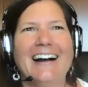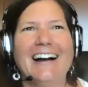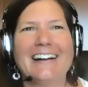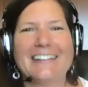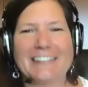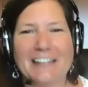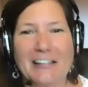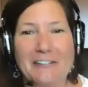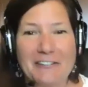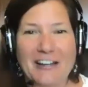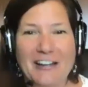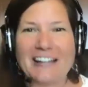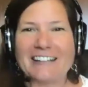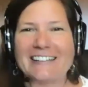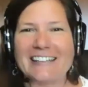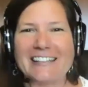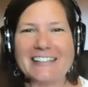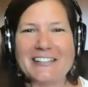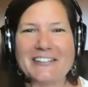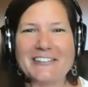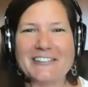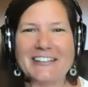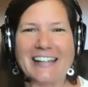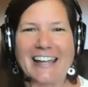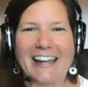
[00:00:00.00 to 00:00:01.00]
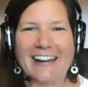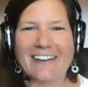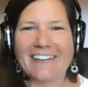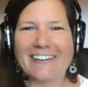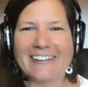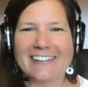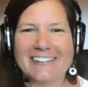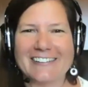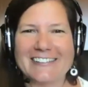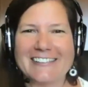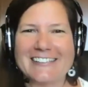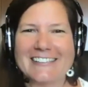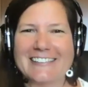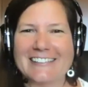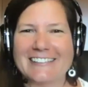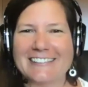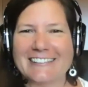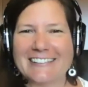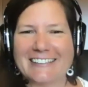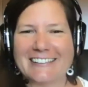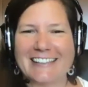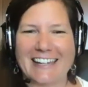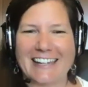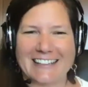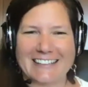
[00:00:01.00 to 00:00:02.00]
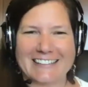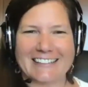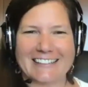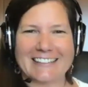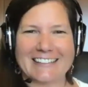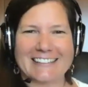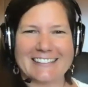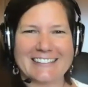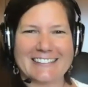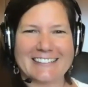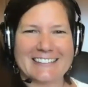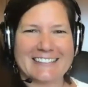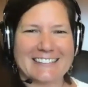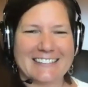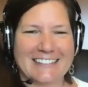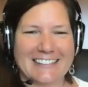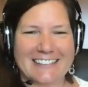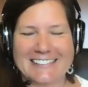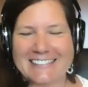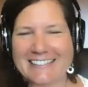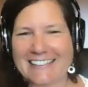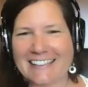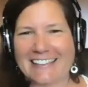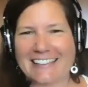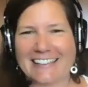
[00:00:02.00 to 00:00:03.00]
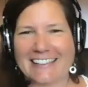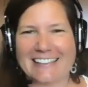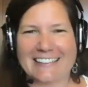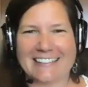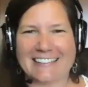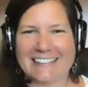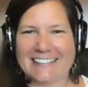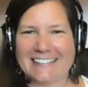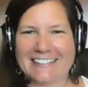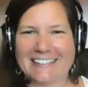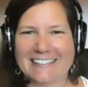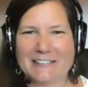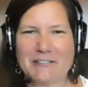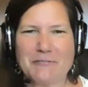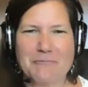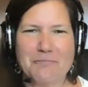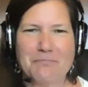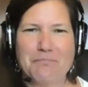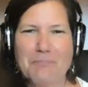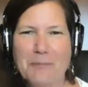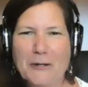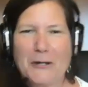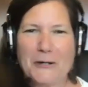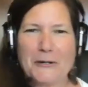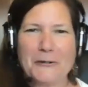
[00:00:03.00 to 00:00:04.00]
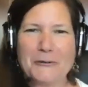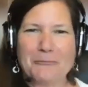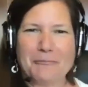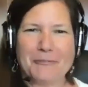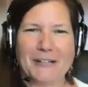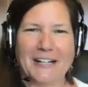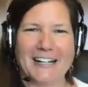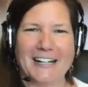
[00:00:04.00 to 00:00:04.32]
The fact that you and Aaron are still connected is like, boom.